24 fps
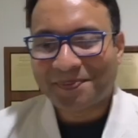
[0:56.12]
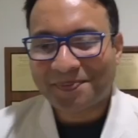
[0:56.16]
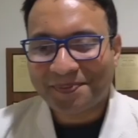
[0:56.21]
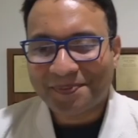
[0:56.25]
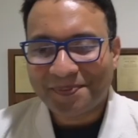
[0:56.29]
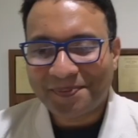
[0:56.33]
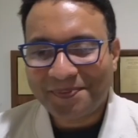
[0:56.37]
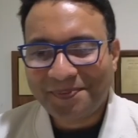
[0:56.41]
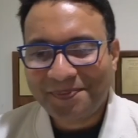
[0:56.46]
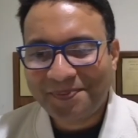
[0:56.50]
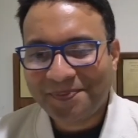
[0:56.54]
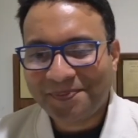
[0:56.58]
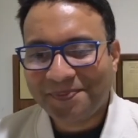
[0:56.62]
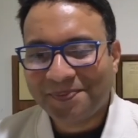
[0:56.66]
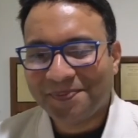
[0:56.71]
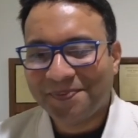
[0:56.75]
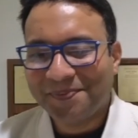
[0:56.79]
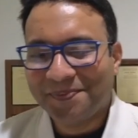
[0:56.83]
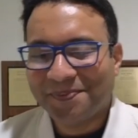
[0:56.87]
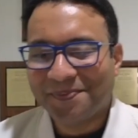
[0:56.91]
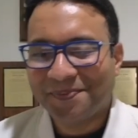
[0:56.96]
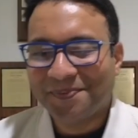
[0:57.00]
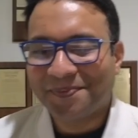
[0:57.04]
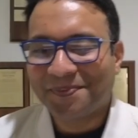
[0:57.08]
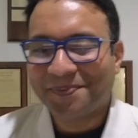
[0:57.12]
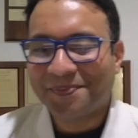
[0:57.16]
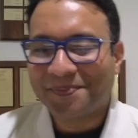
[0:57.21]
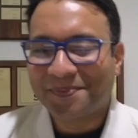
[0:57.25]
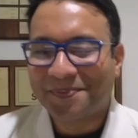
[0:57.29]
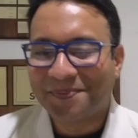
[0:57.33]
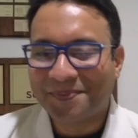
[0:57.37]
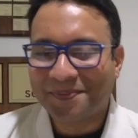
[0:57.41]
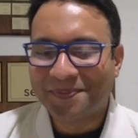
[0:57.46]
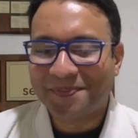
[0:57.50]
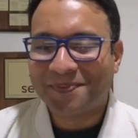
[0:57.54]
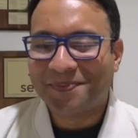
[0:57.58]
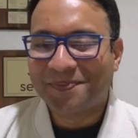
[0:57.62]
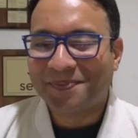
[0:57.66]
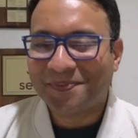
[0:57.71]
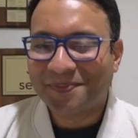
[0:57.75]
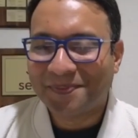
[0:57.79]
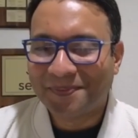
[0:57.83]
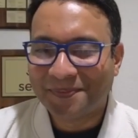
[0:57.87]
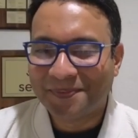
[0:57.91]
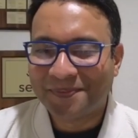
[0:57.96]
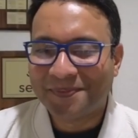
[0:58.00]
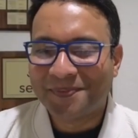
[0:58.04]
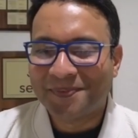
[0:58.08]

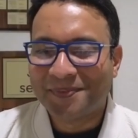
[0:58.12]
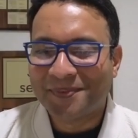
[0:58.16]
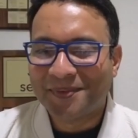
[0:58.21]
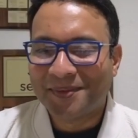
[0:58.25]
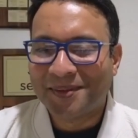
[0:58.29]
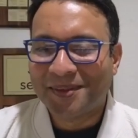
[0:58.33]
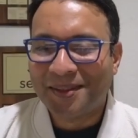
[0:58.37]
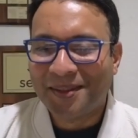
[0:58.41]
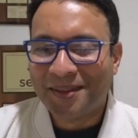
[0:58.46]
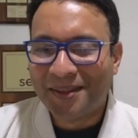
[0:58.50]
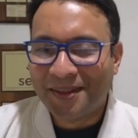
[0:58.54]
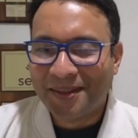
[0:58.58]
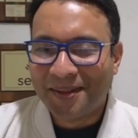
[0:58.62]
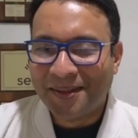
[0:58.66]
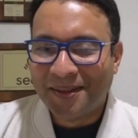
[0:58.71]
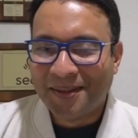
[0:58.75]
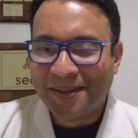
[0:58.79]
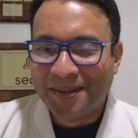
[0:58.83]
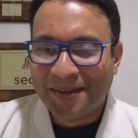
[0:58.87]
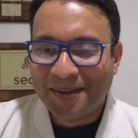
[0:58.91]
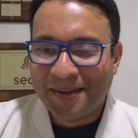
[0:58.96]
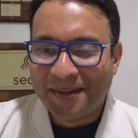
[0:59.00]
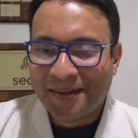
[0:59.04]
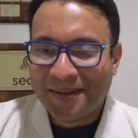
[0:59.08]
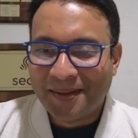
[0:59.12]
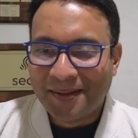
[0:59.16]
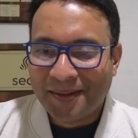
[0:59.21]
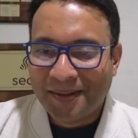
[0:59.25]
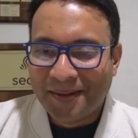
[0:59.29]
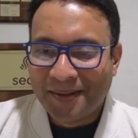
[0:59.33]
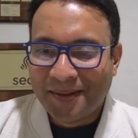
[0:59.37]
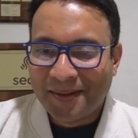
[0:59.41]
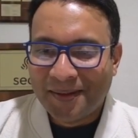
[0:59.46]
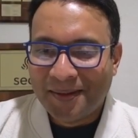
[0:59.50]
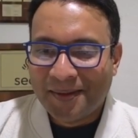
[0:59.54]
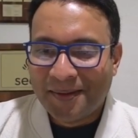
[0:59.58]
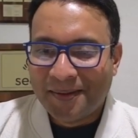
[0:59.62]
This person isn't speaking.